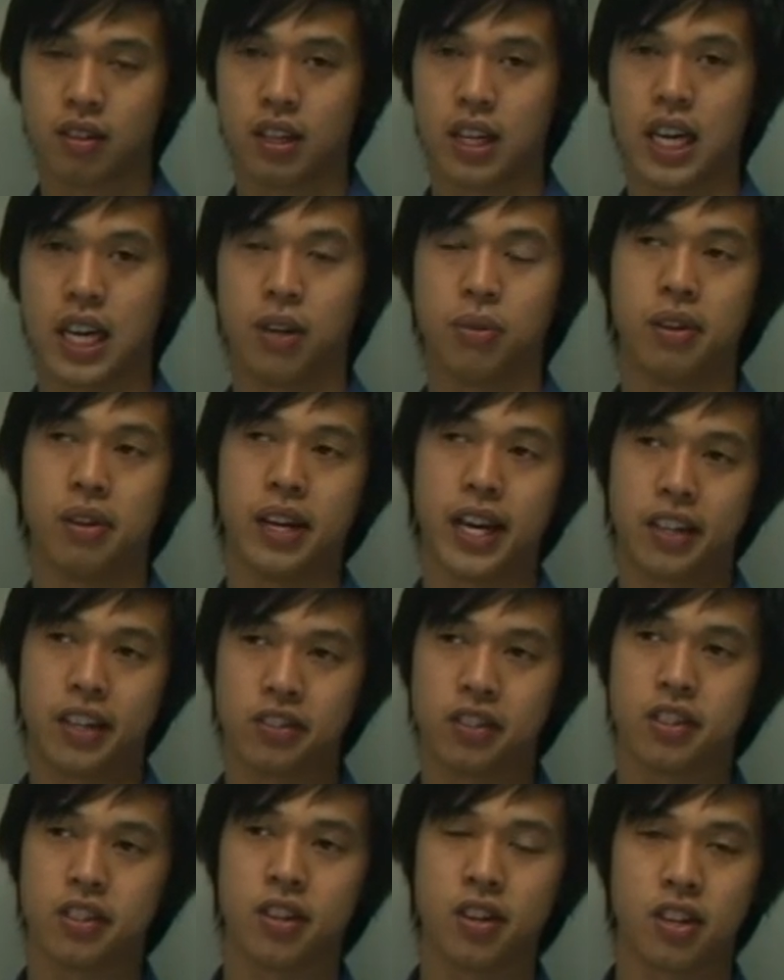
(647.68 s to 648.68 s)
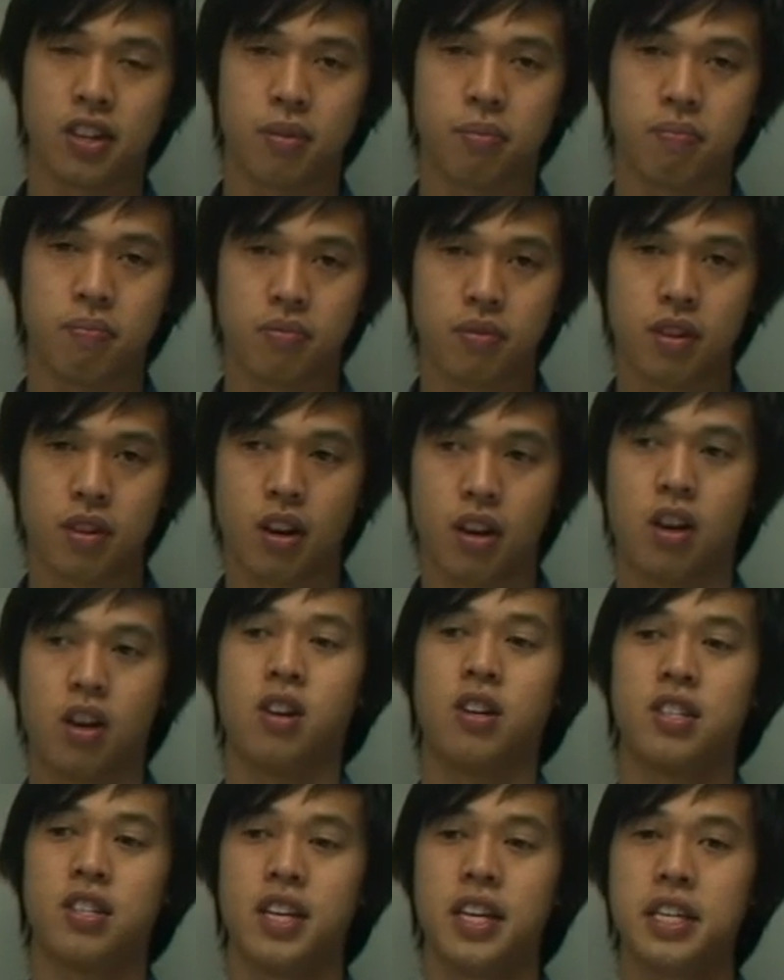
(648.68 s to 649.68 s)
Well, actually sodium
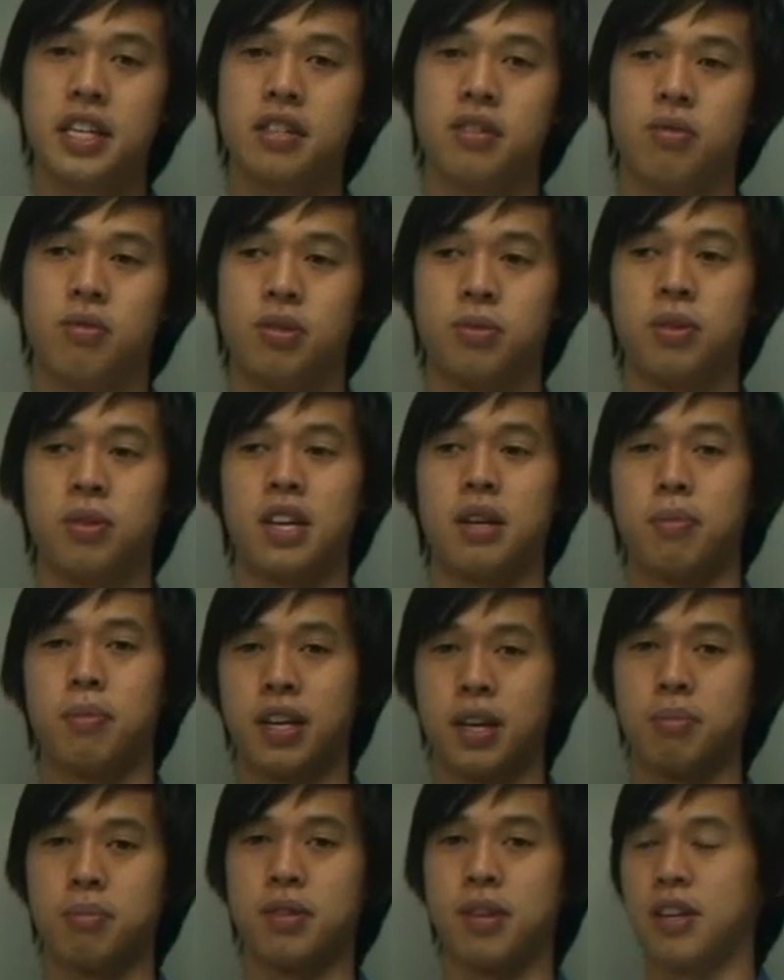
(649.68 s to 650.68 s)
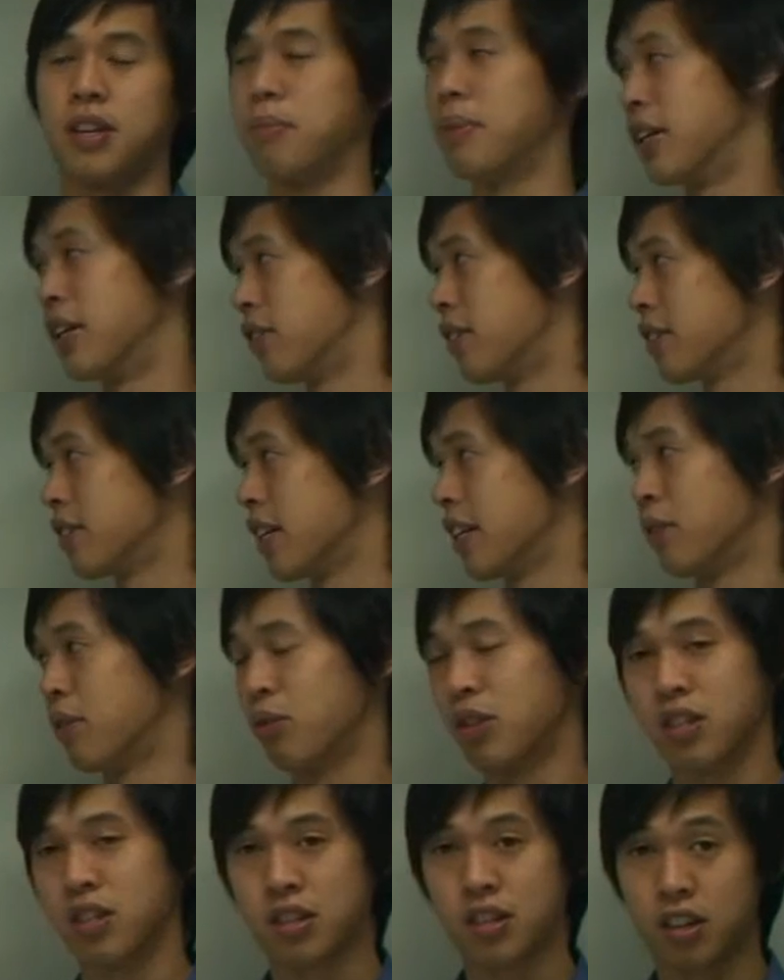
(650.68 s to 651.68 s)
oxide, which will then become sodium hydroxide,
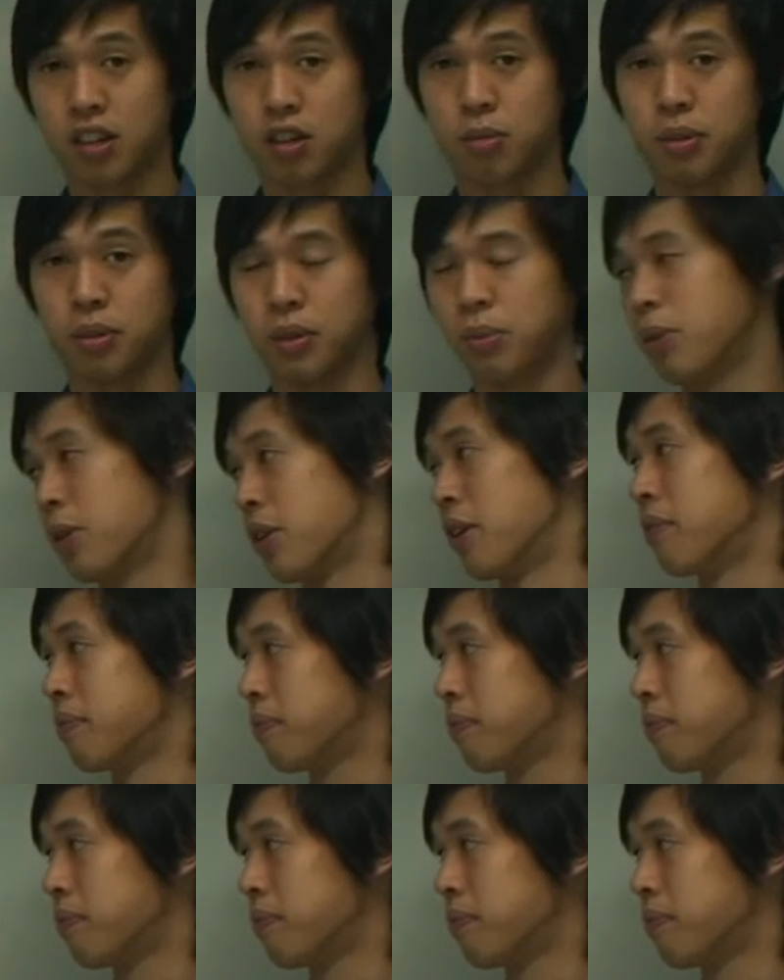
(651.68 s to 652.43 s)
which is soluble in water.